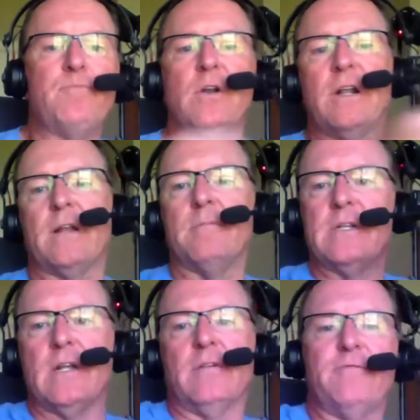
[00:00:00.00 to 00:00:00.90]
I'd put it in a
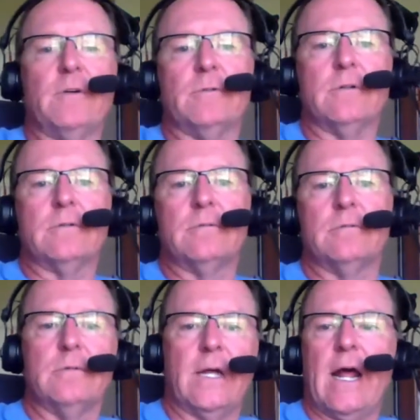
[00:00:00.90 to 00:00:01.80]
manila folder
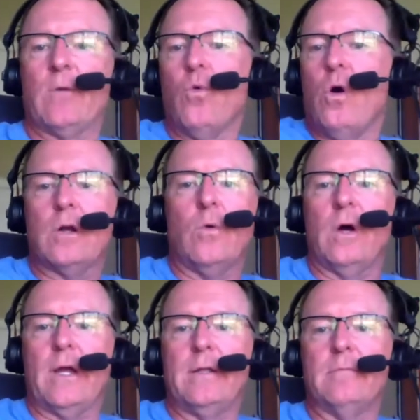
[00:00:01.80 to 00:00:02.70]
and I'd walk
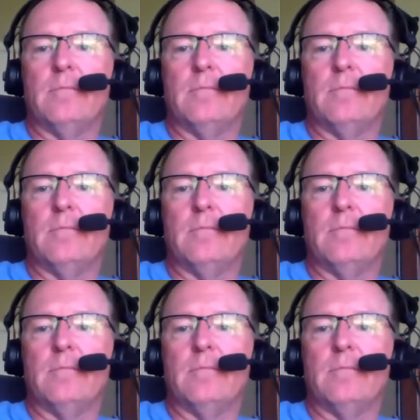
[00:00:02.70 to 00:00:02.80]
away.